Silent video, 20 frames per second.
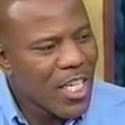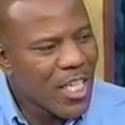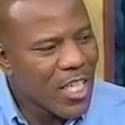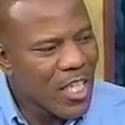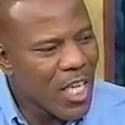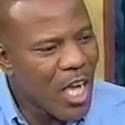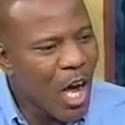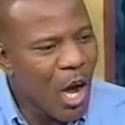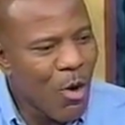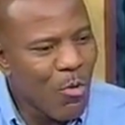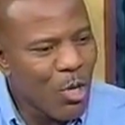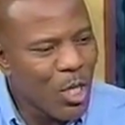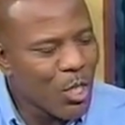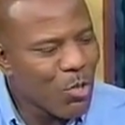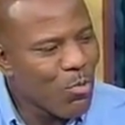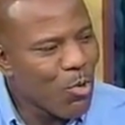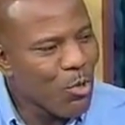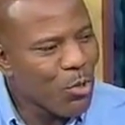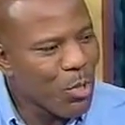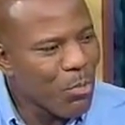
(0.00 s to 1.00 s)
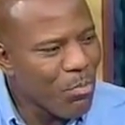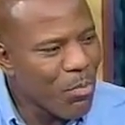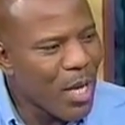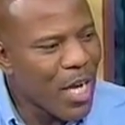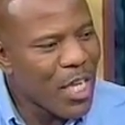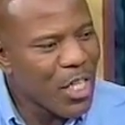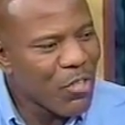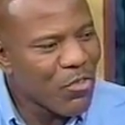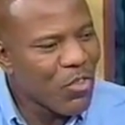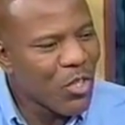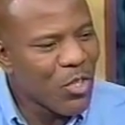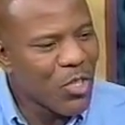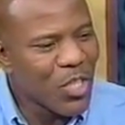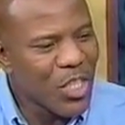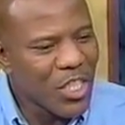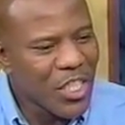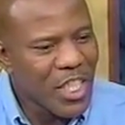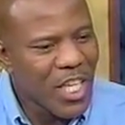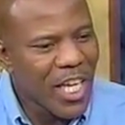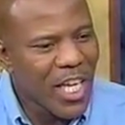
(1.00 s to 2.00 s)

they always want the best for us, mm-hmm.